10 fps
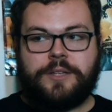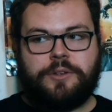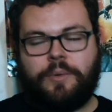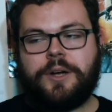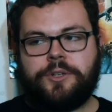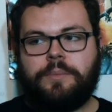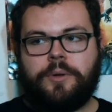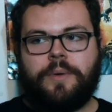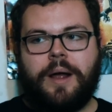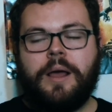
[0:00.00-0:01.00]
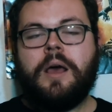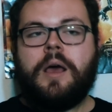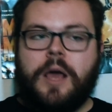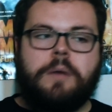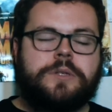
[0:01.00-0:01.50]
So to watch it on Blu-ray,
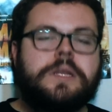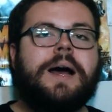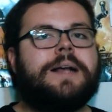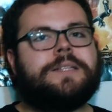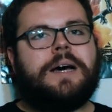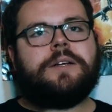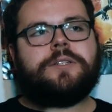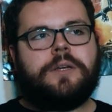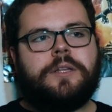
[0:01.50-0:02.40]
it was nice, honestly.